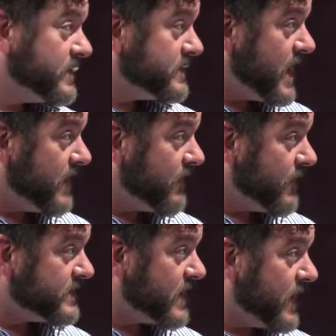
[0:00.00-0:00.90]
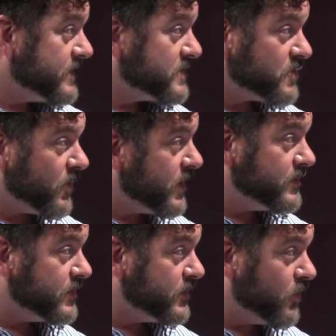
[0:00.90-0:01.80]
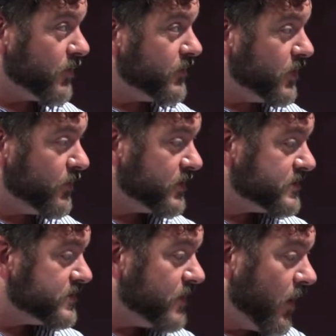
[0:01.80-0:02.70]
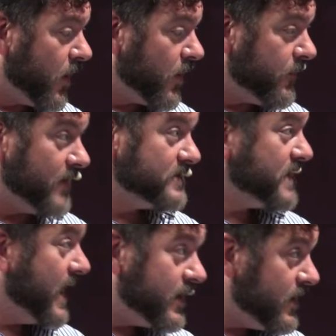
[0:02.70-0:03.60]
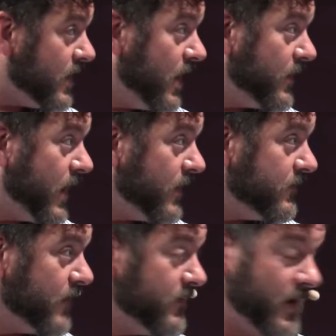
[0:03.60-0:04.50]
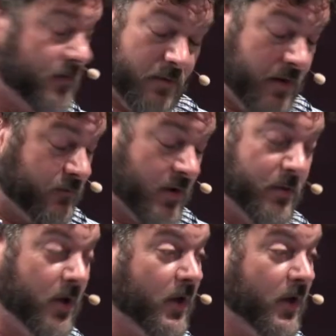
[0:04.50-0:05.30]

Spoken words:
day. If I may say, as an historian, your books are outstanding. I've read them all.